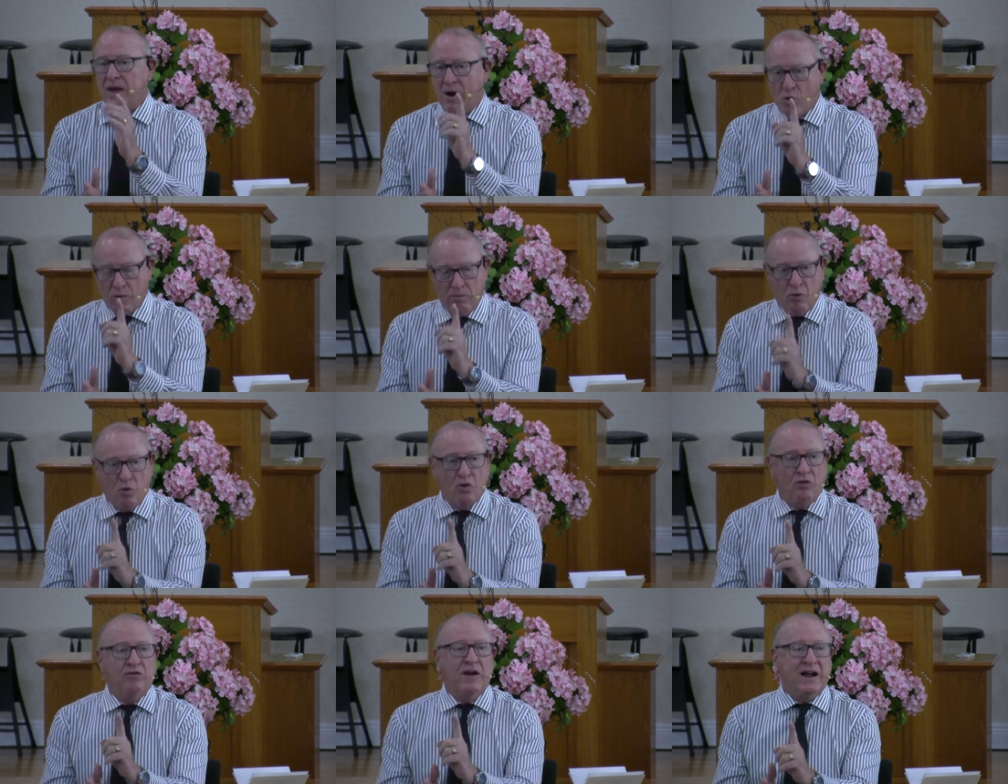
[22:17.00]
our
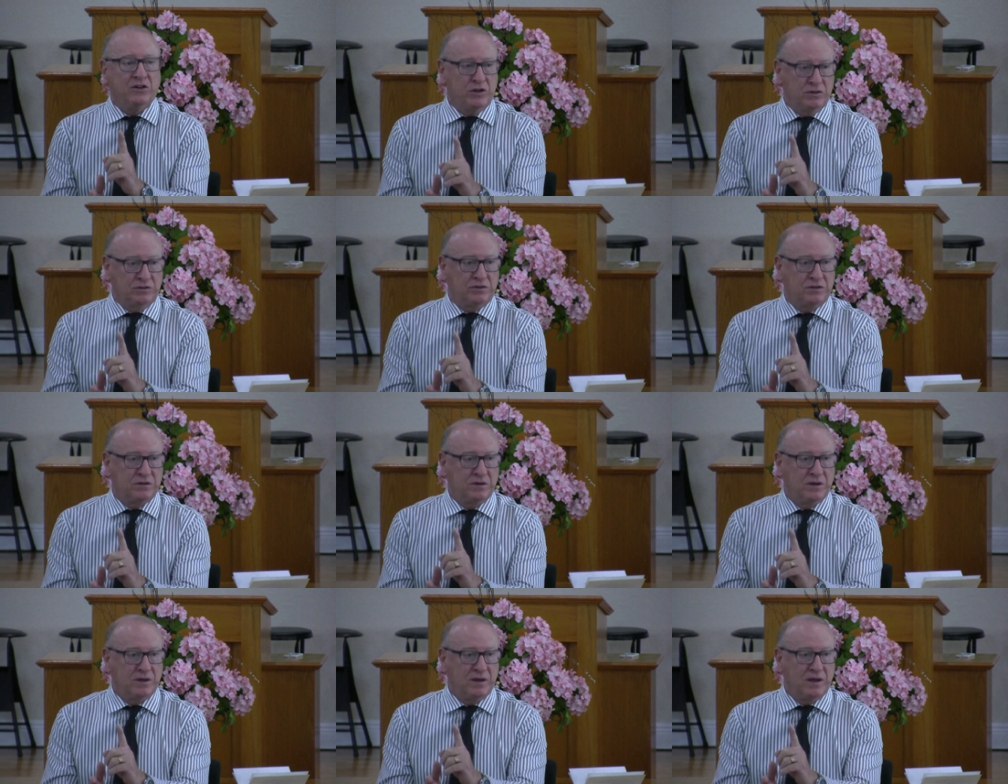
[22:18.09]
moral values,
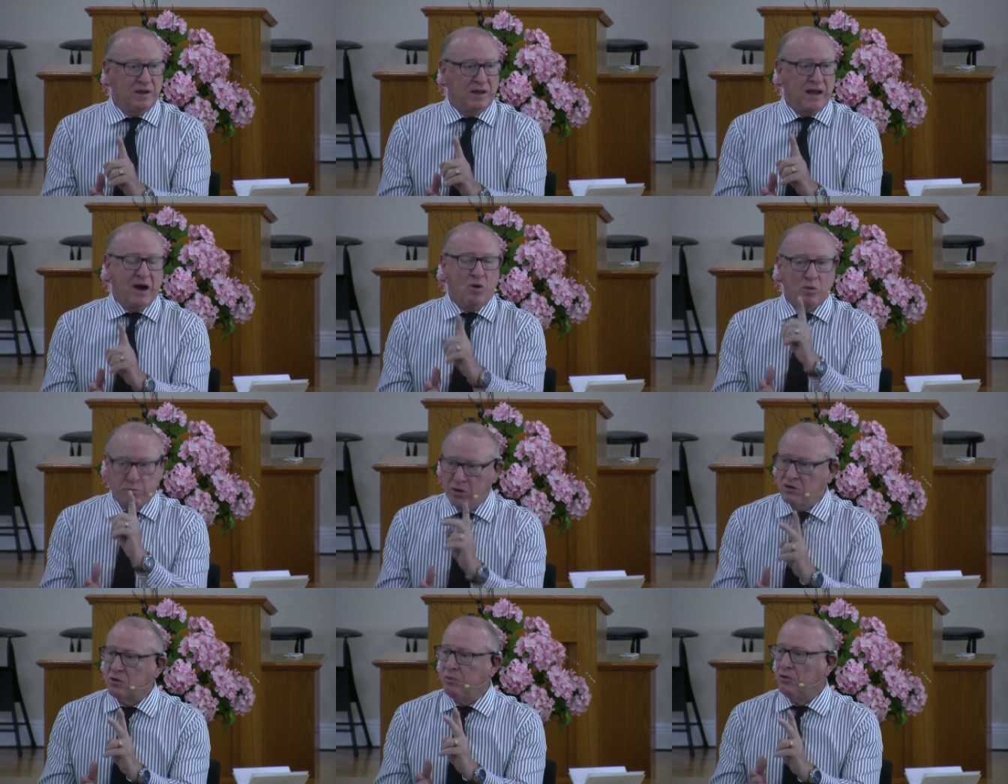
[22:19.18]
our
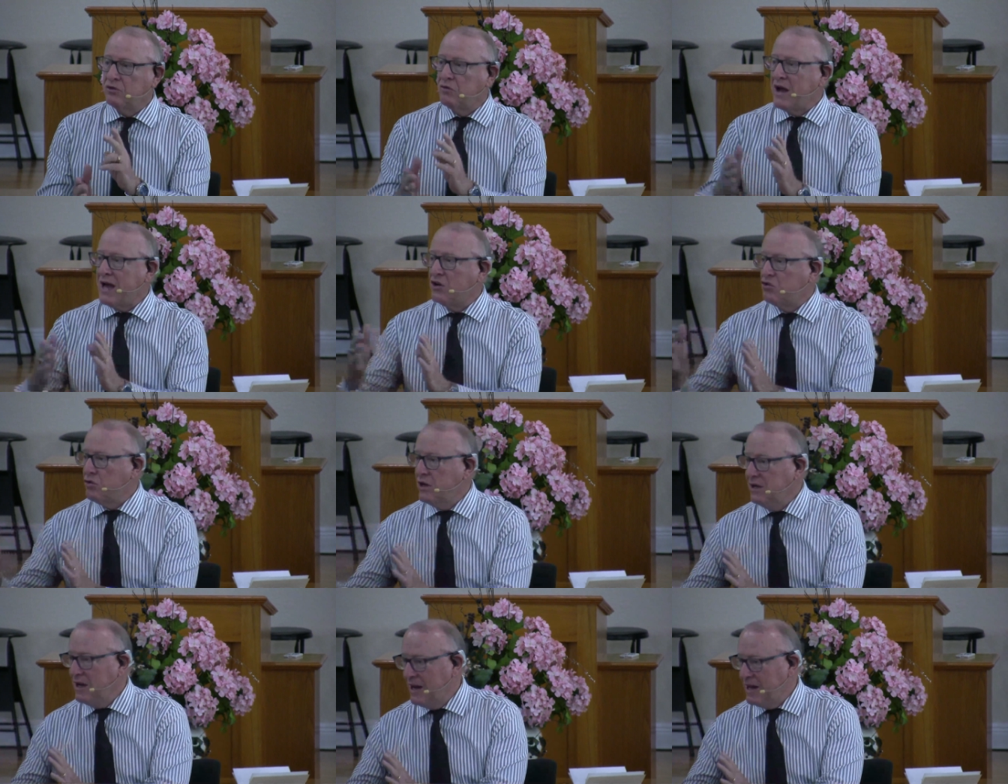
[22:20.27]
principles of how to
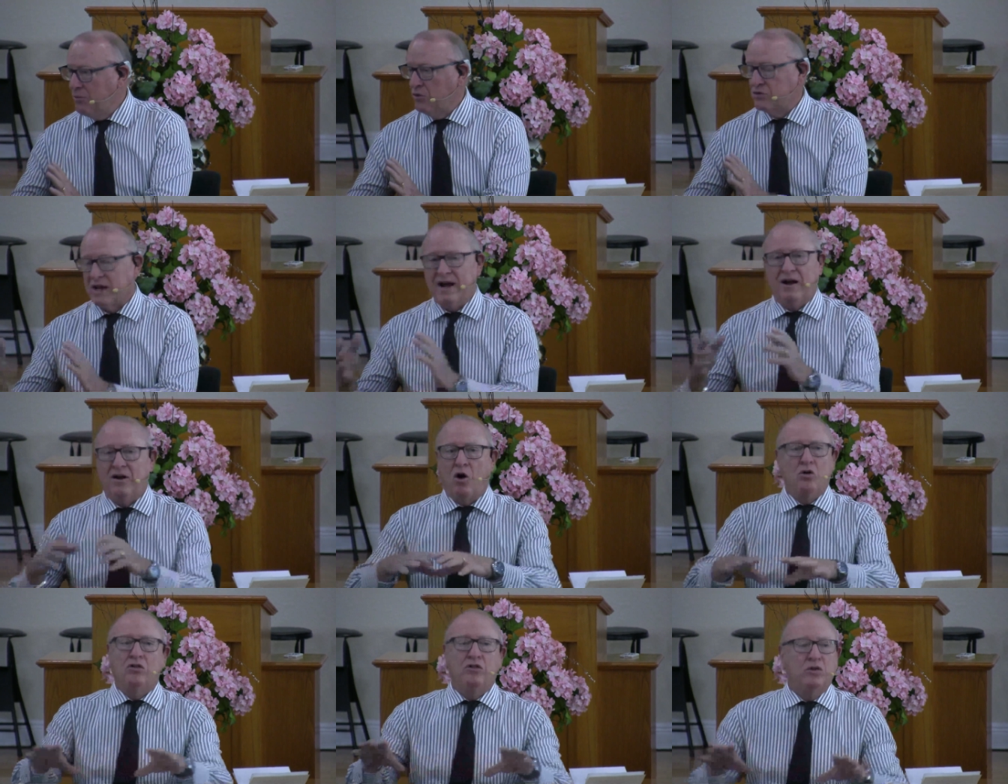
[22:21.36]
treat neighbors,
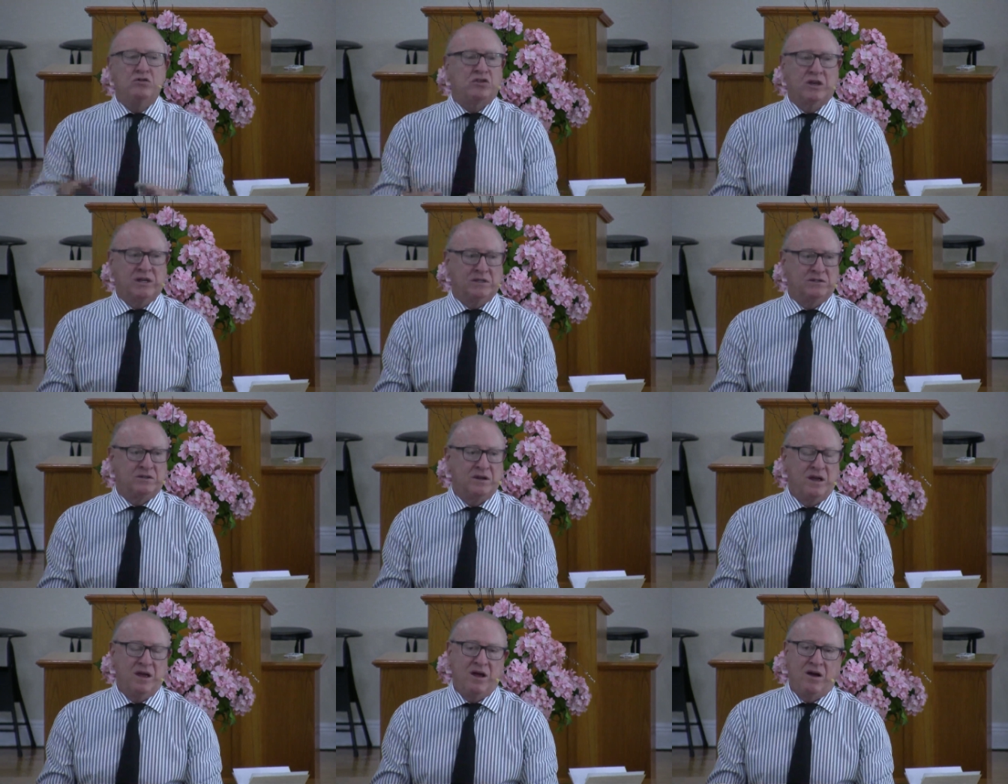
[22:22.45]
all of those things
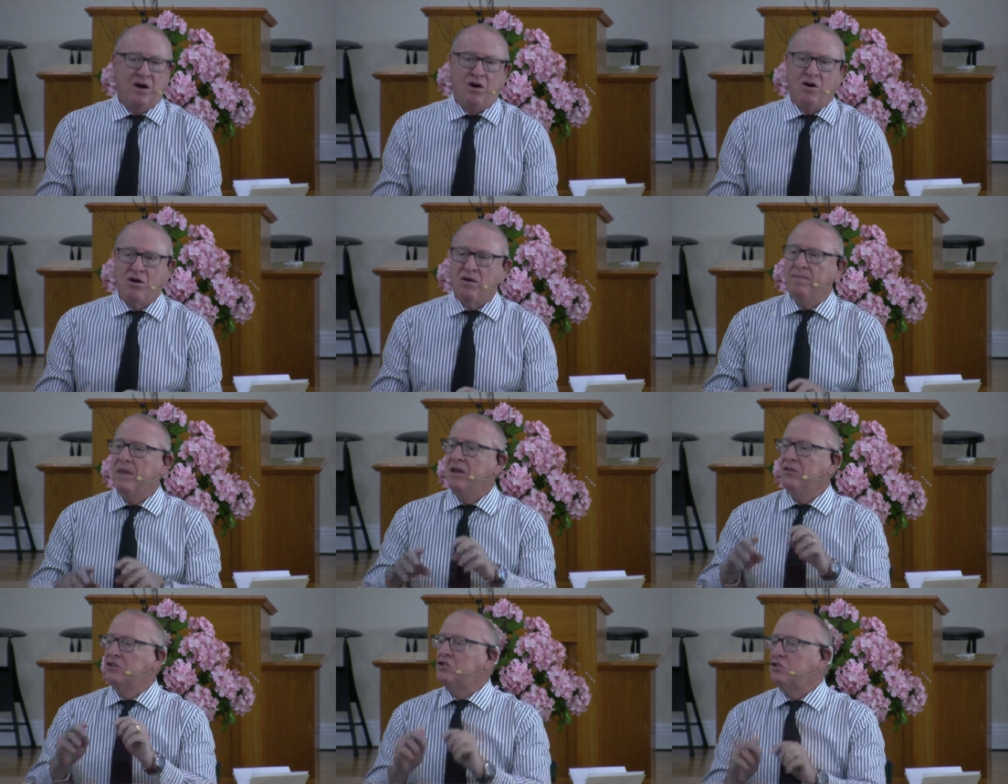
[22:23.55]
are
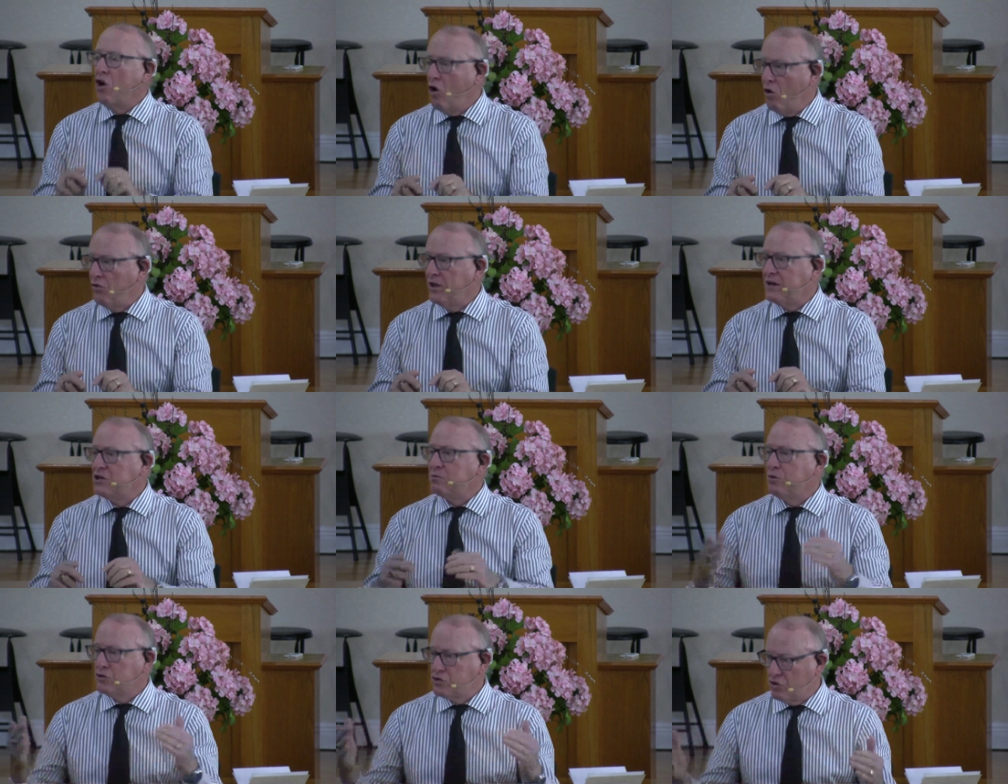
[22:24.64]
the salt that has
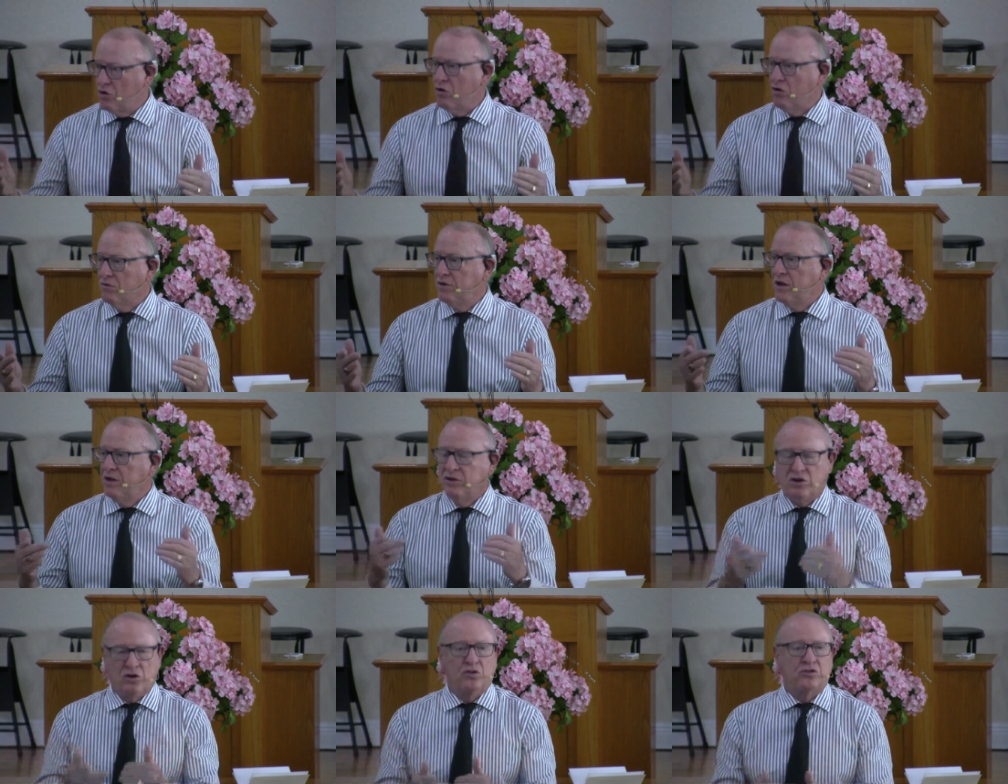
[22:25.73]
preserved the
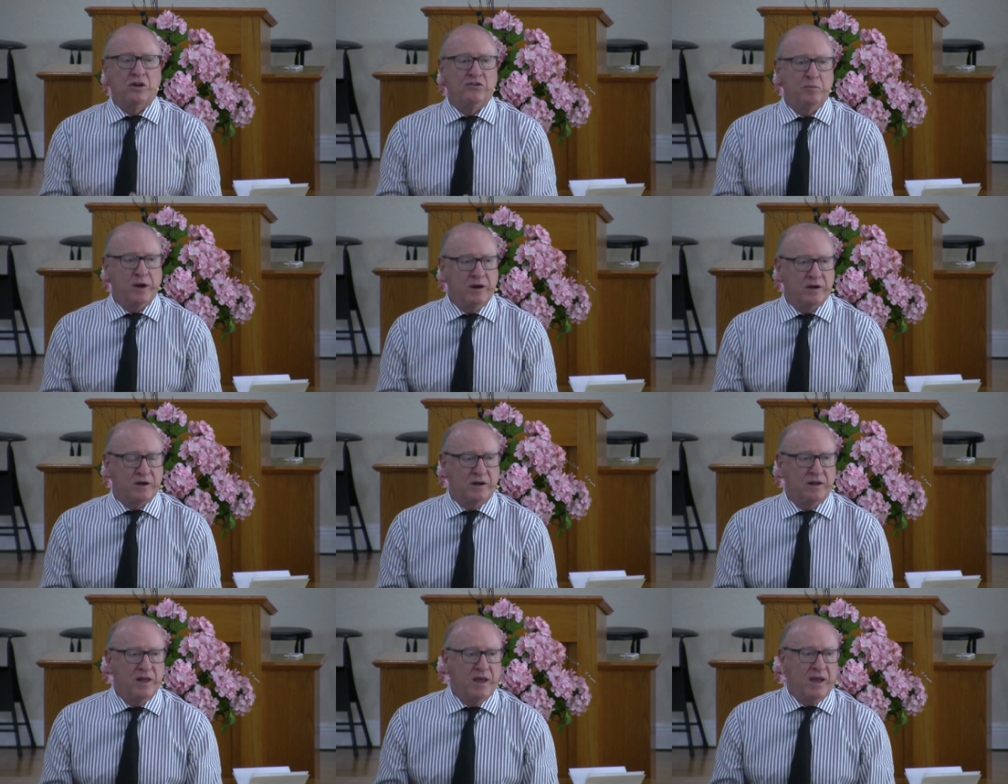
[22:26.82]
culture of America.
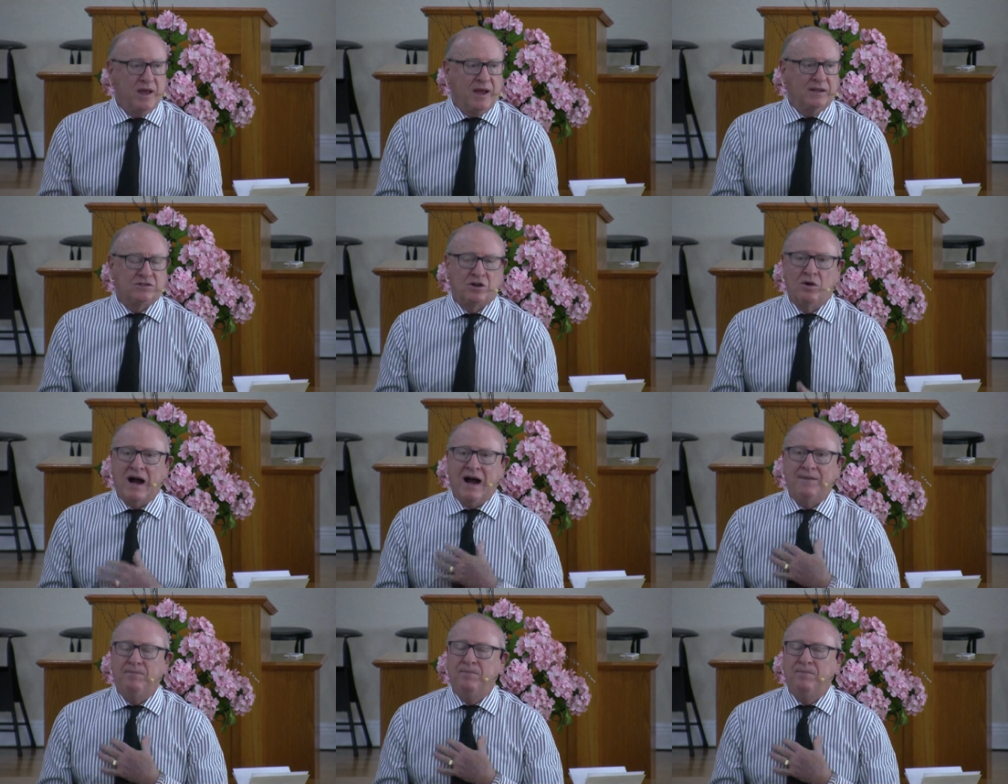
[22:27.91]
And so, I